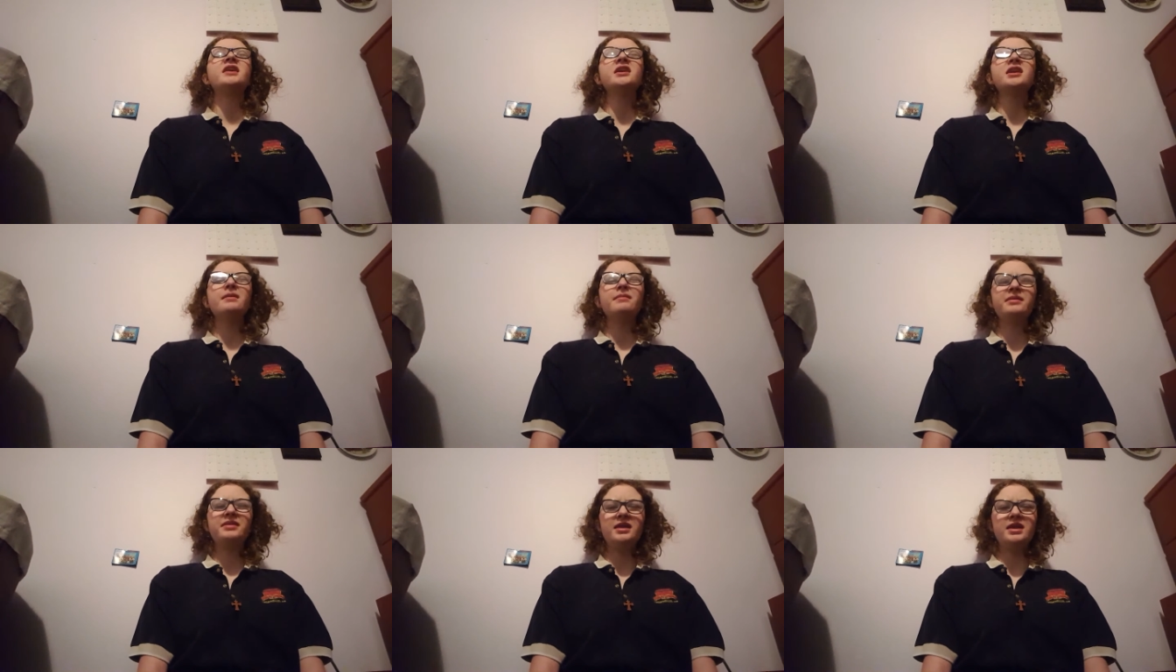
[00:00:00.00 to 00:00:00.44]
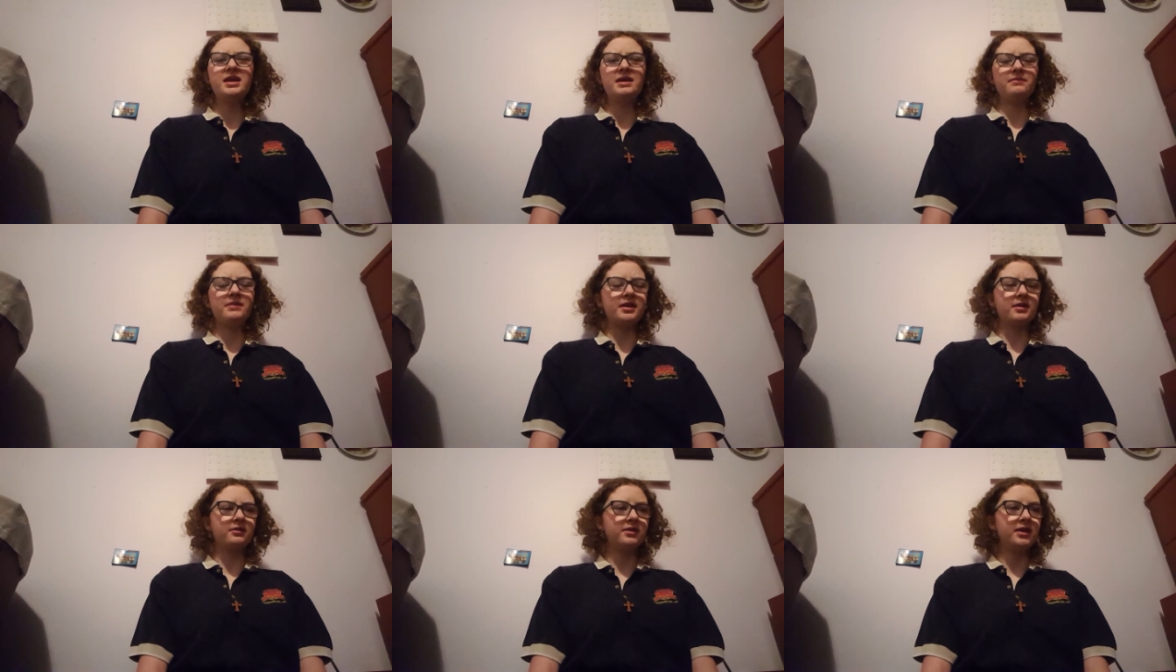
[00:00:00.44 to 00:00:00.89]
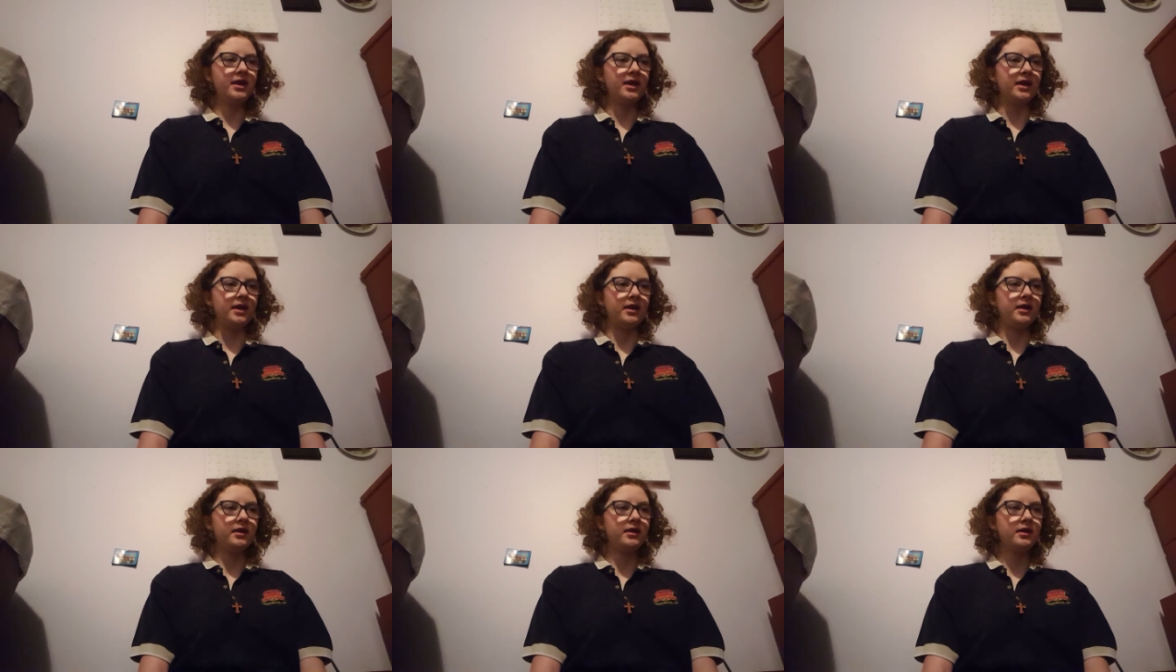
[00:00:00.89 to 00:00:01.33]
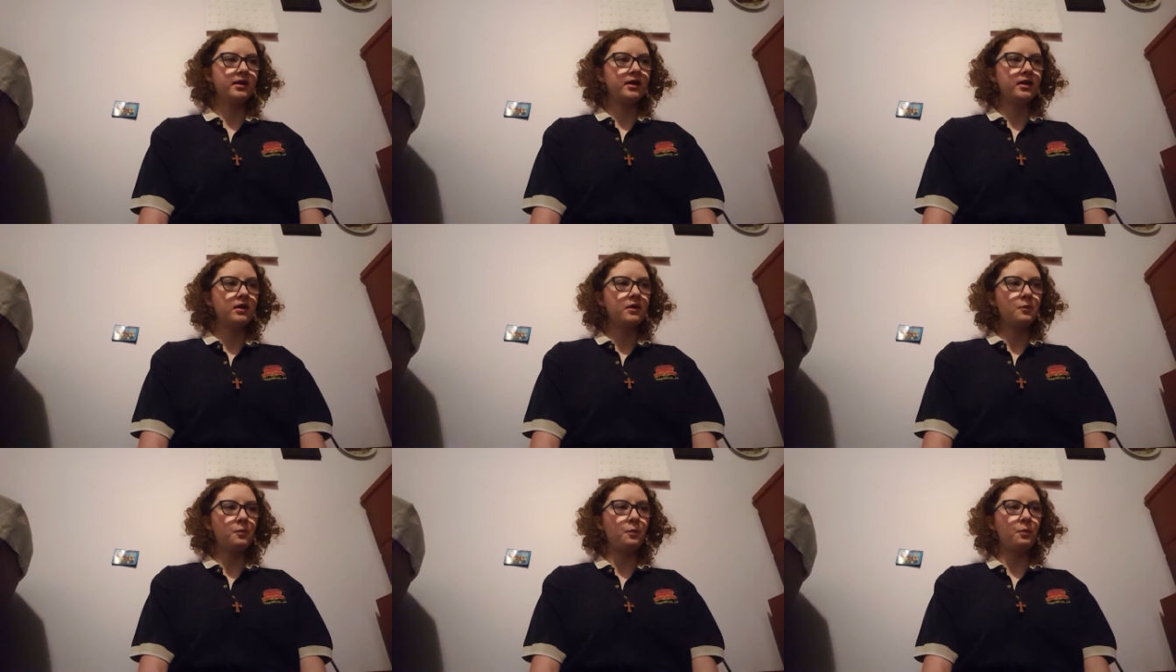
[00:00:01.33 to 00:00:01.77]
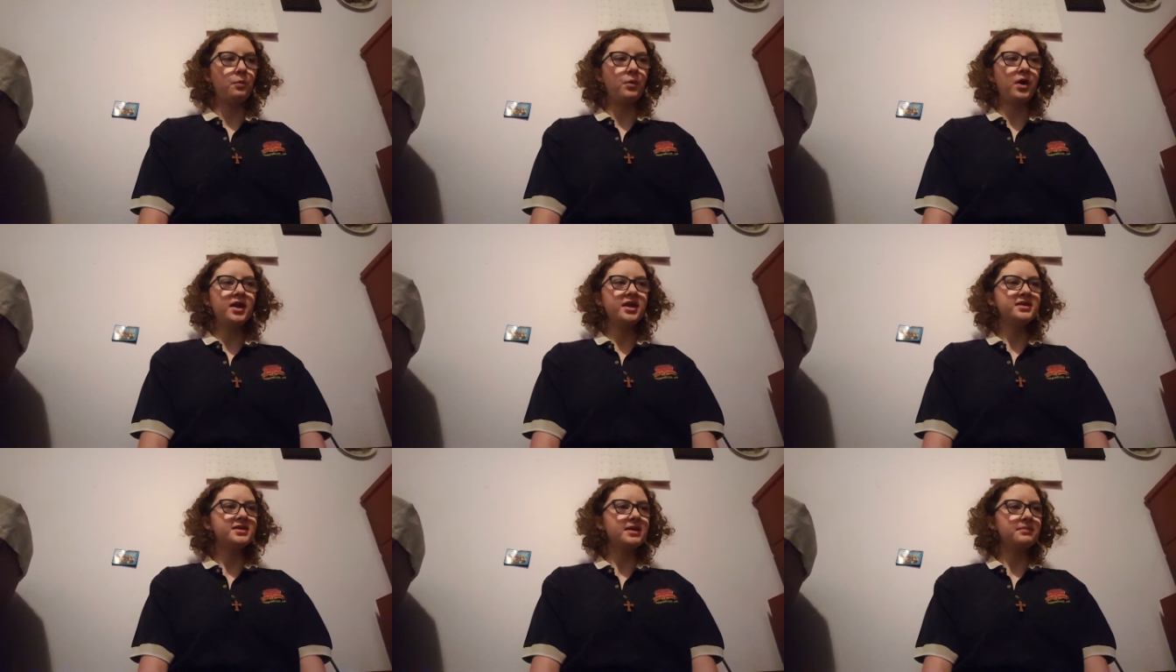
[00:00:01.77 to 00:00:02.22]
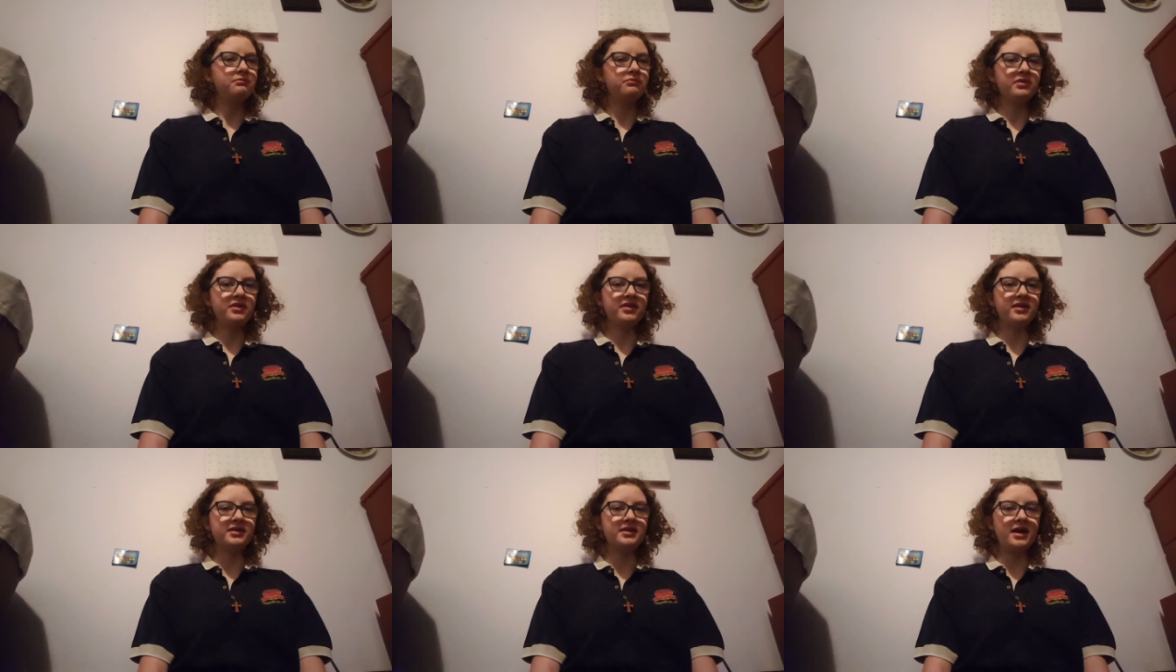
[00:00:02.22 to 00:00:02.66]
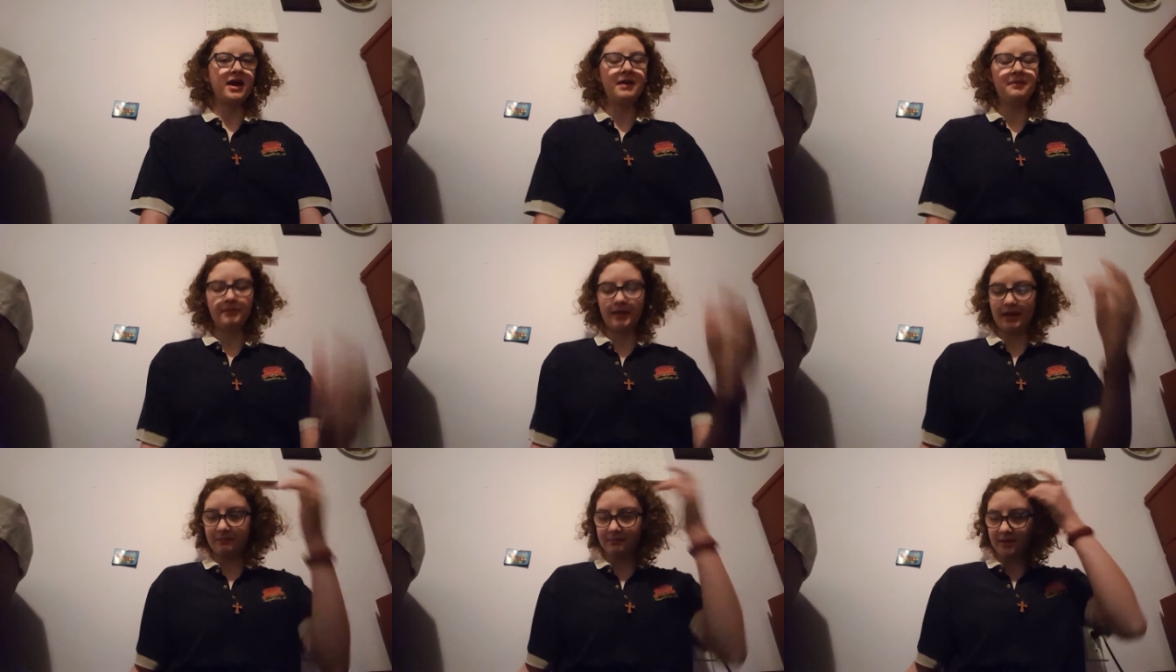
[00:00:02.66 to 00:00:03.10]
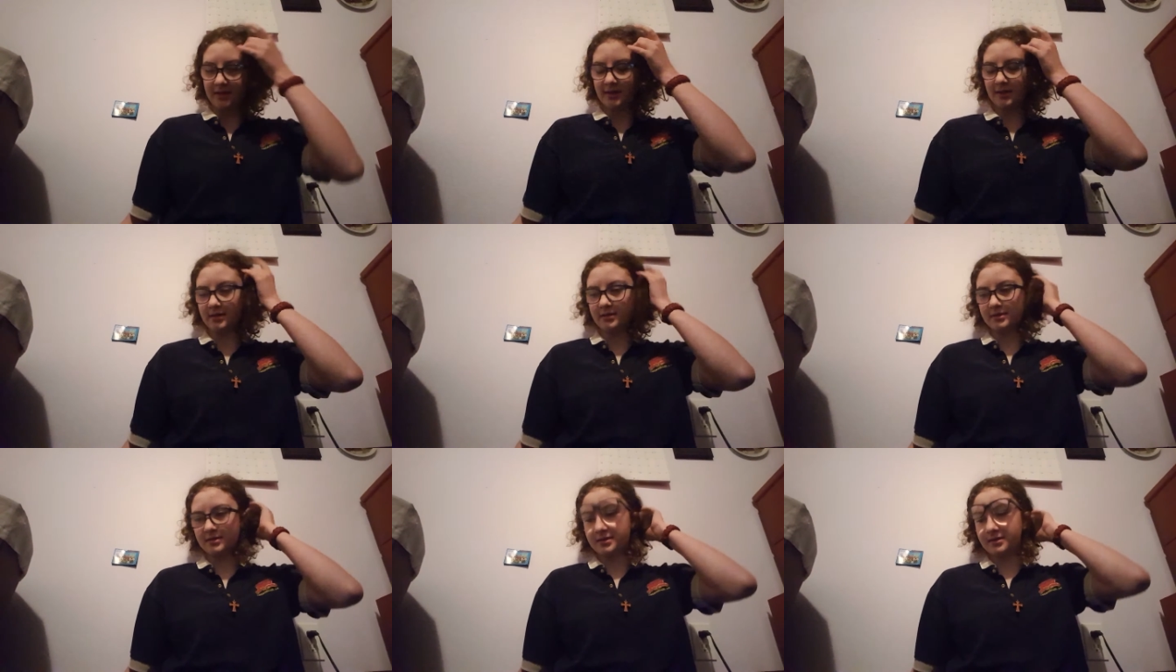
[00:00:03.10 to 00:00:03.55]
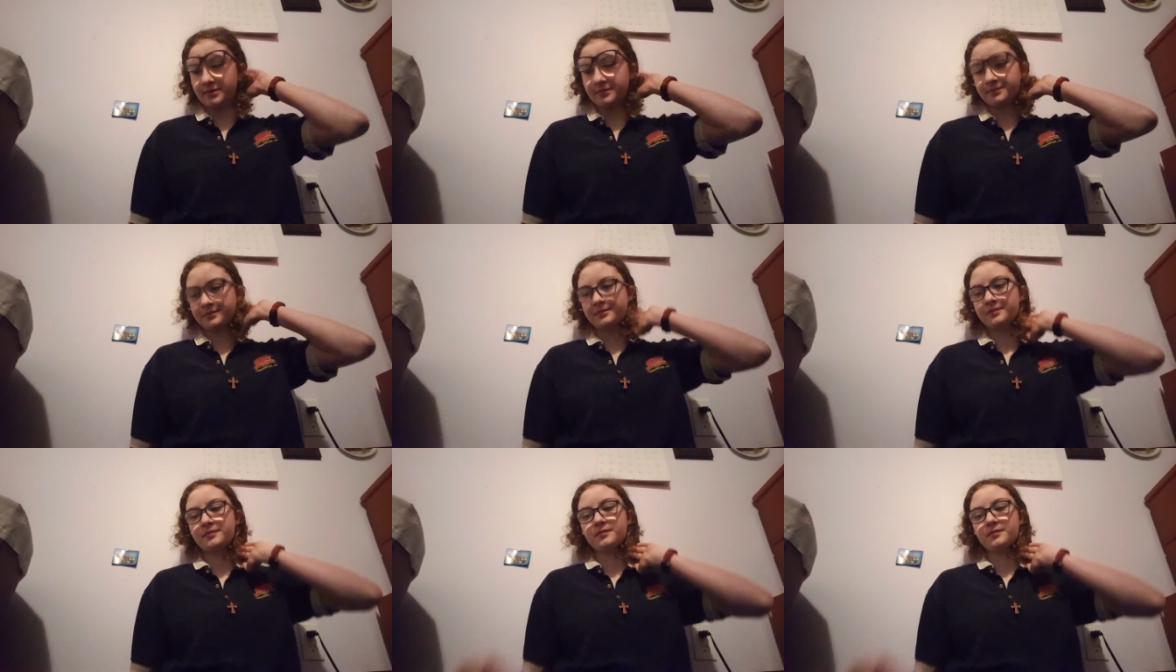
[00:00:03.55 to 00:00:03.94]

then got me thinking, I'm like, okay, what is up with the timeline? Because